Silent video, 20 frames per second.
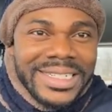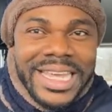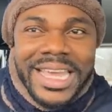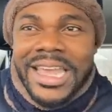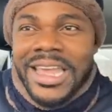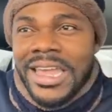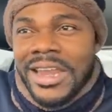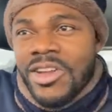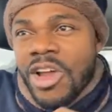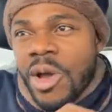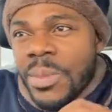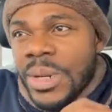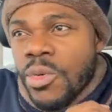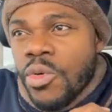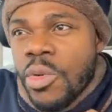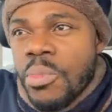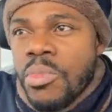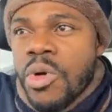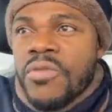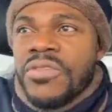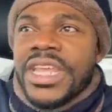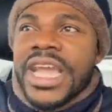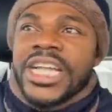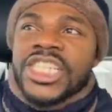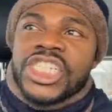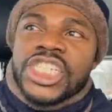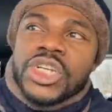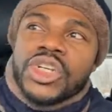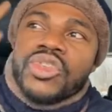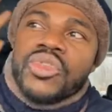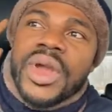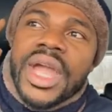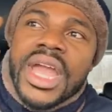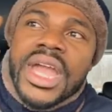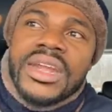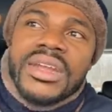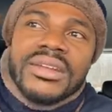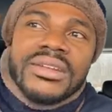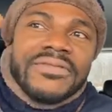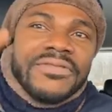They normally will move their
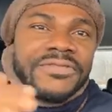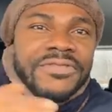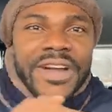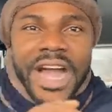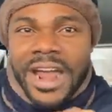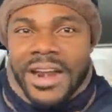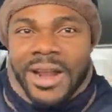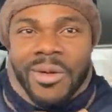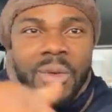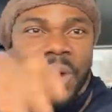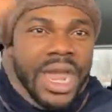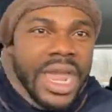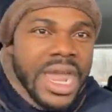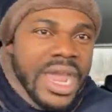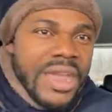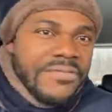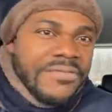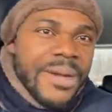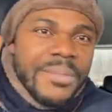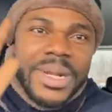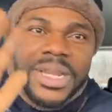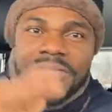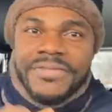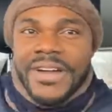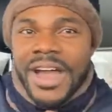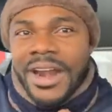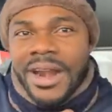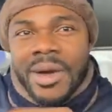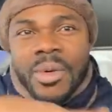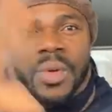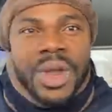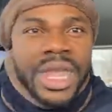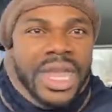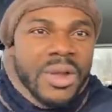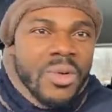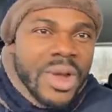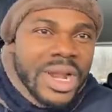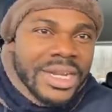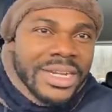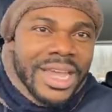children far away, family far
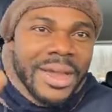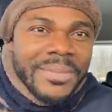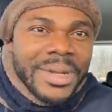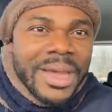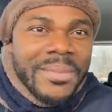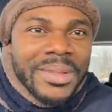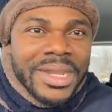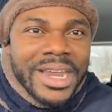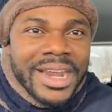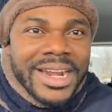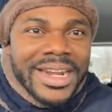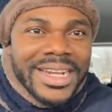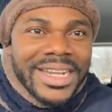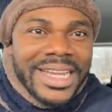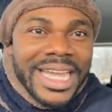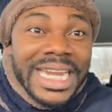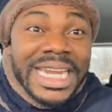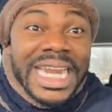away, go and dump them there.